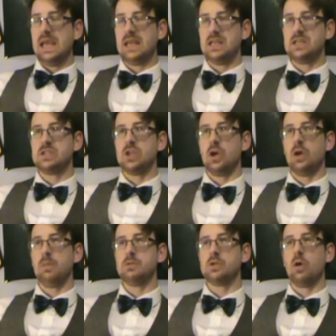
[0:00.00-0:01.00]
in
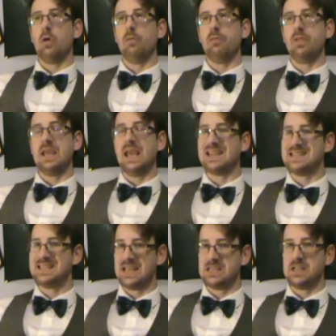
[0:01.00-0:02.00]
terms of the
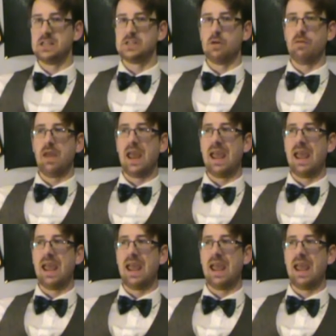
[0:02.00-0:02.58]
aesthetics of it.